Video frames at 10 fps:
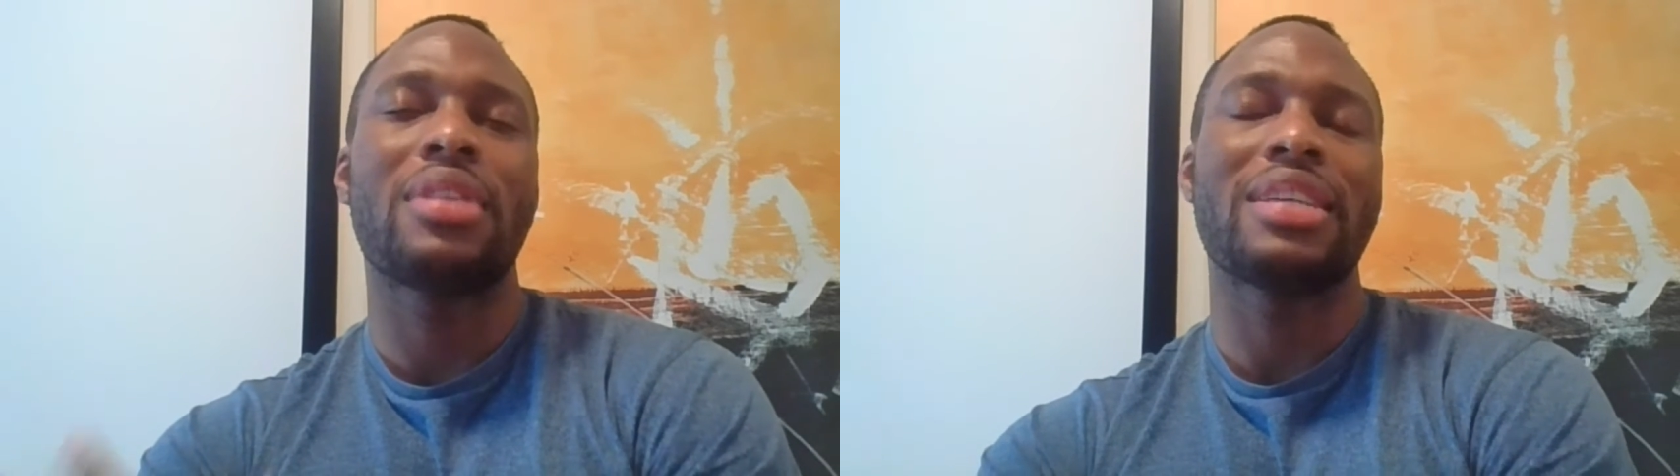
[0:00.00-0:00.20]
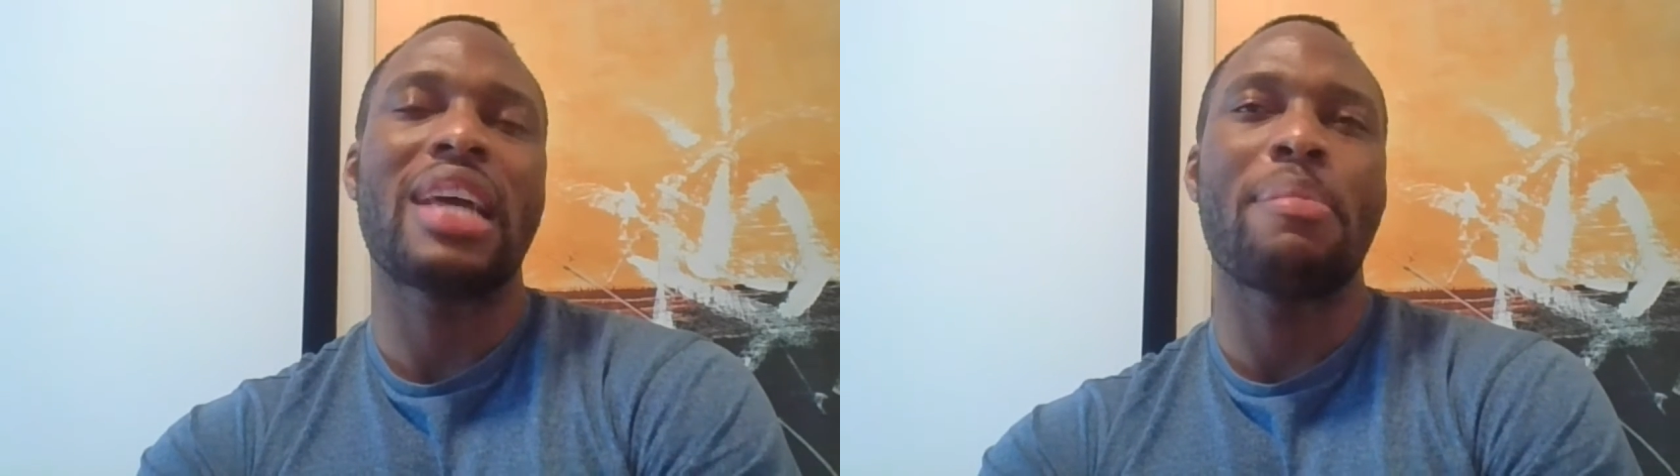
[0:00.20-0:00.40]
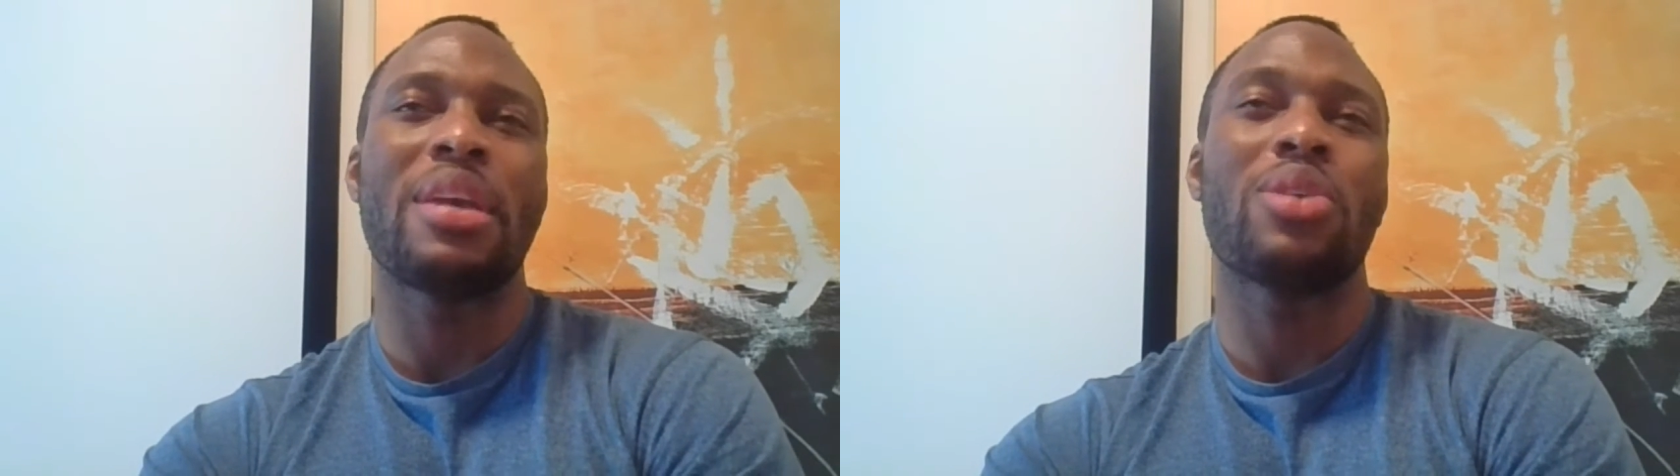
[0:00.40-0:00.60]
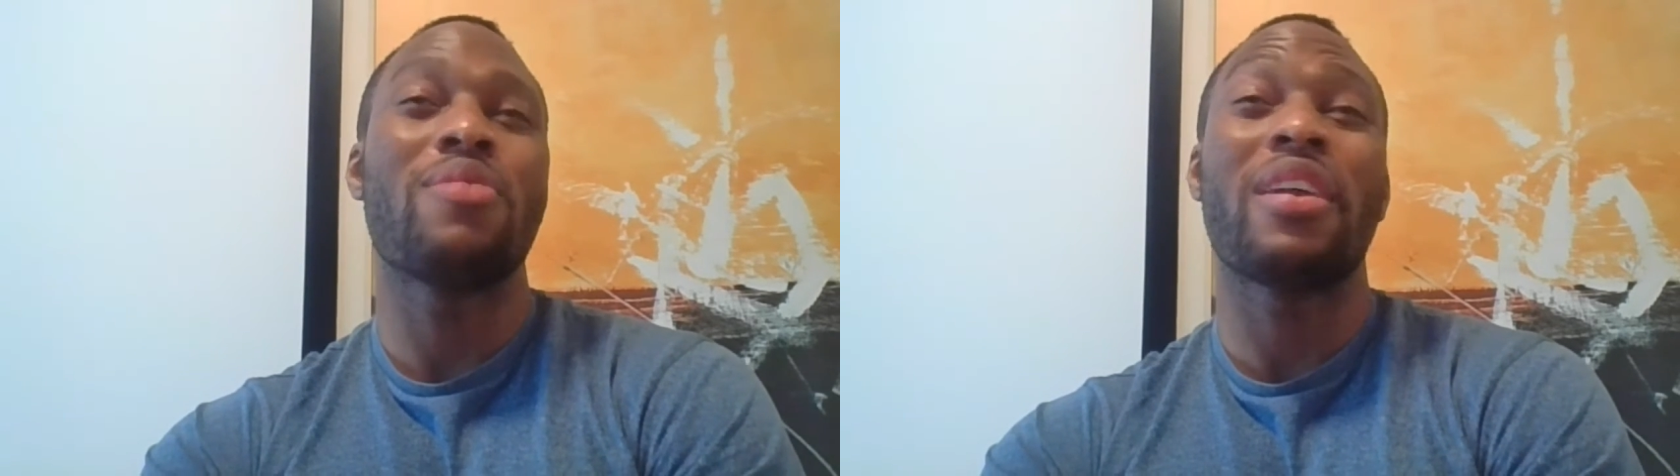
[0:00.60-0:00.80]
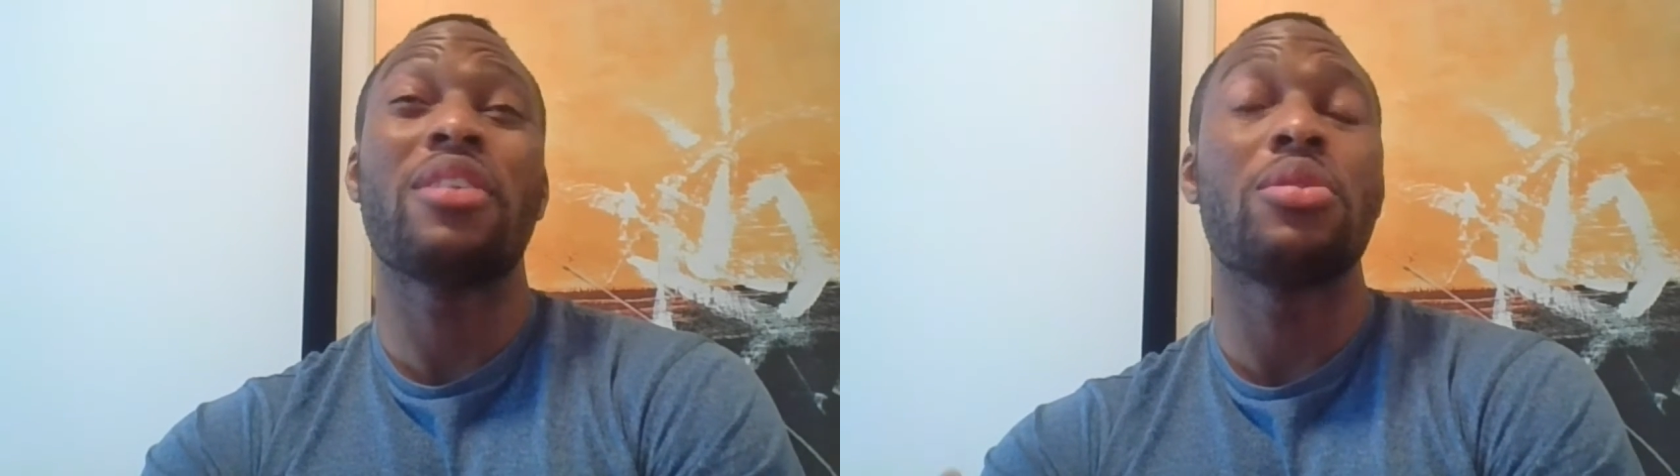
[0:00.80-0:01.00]
things that make you
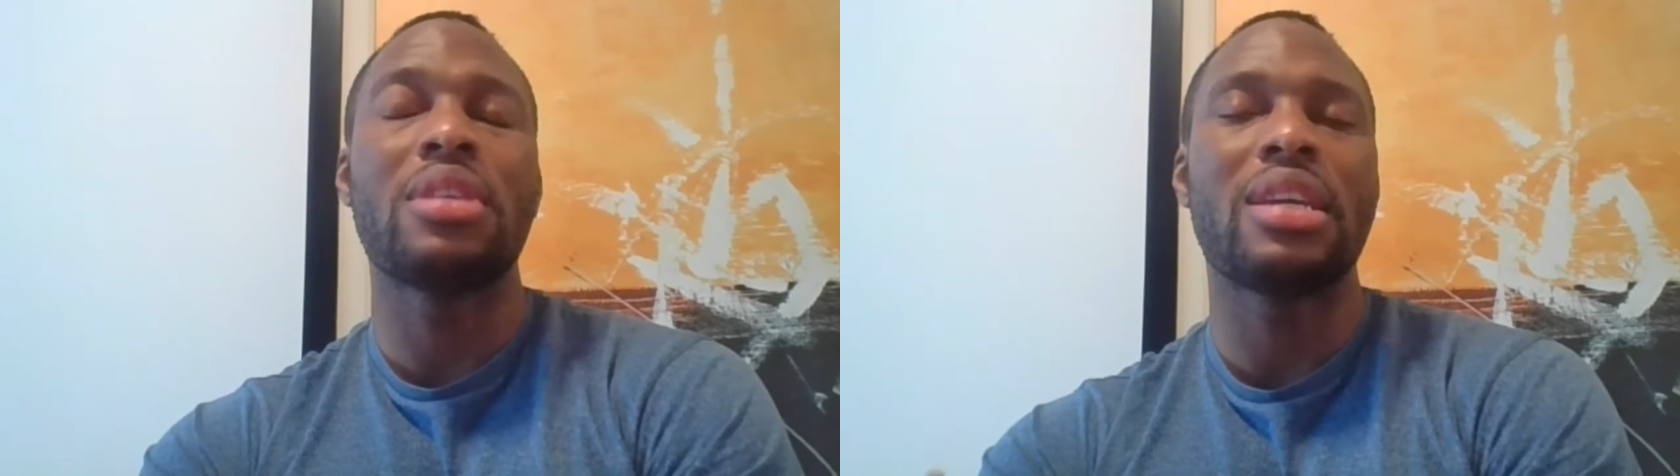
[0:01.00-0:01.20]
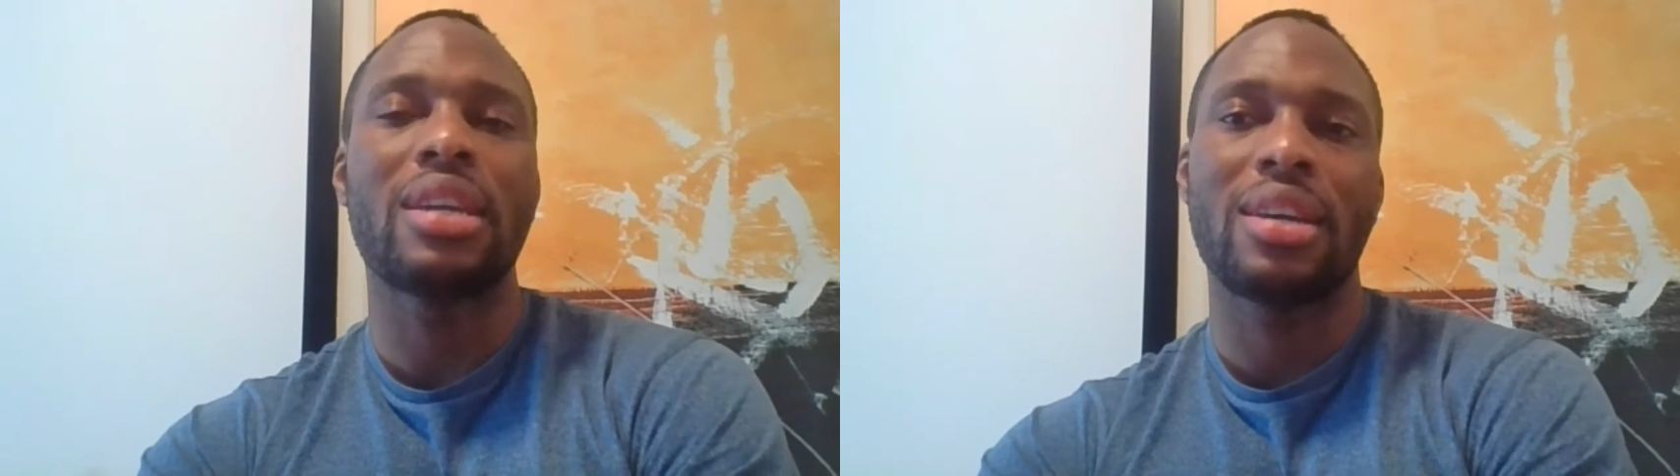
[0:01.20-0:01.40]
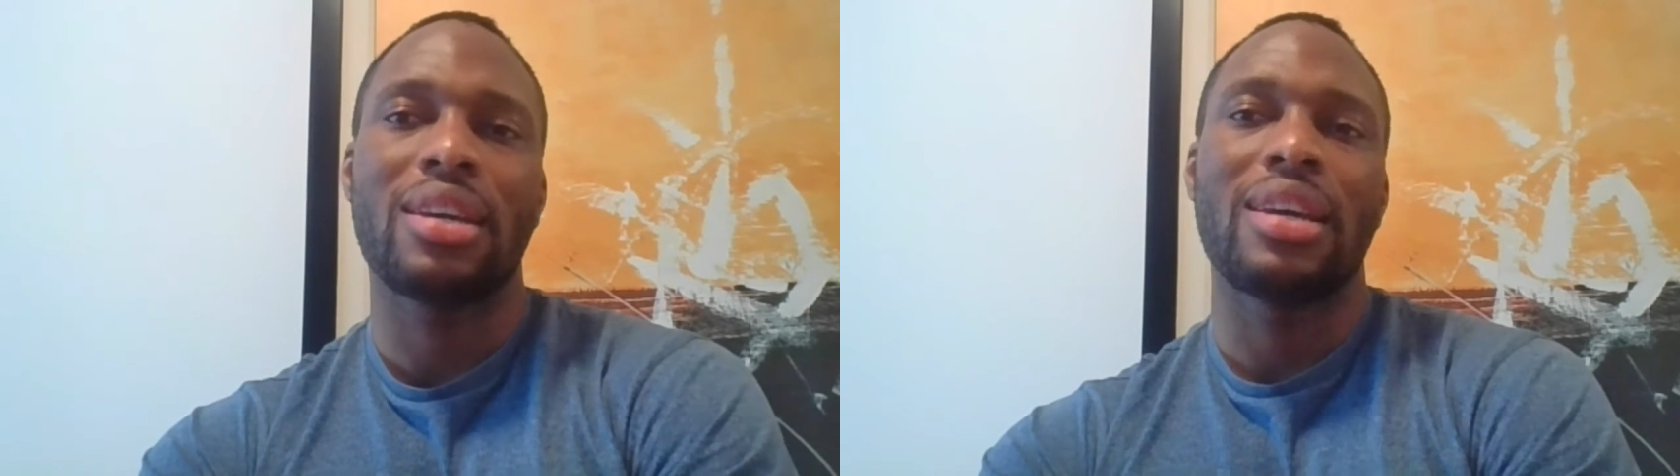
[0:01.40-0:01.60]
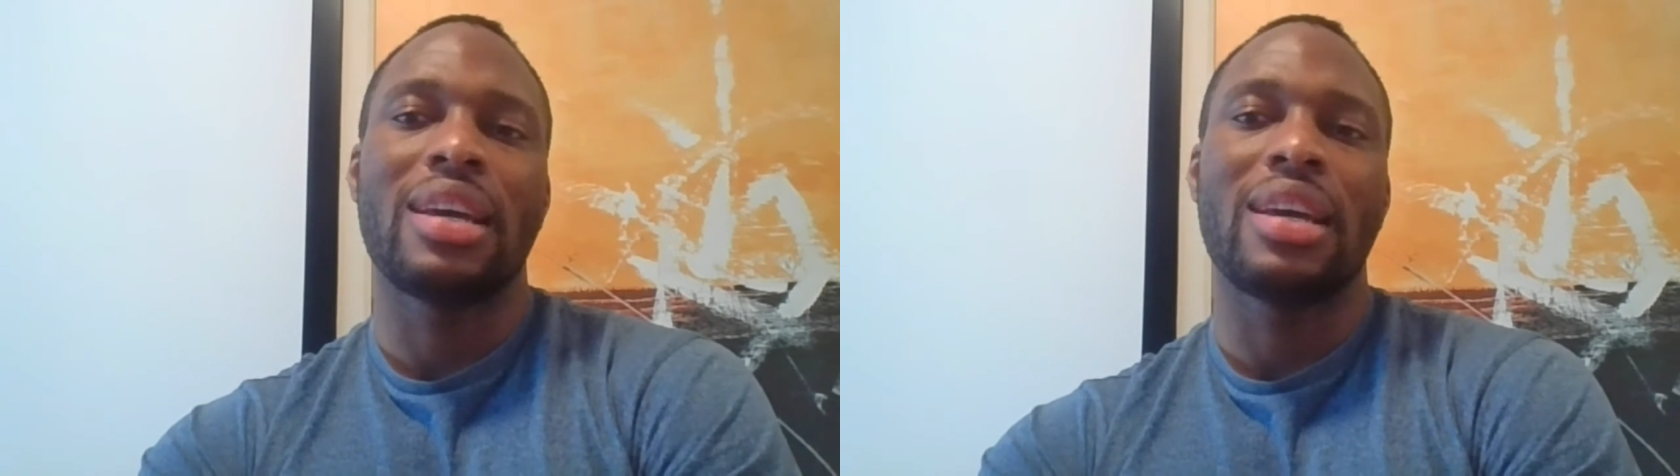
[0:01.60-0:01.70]
very unique,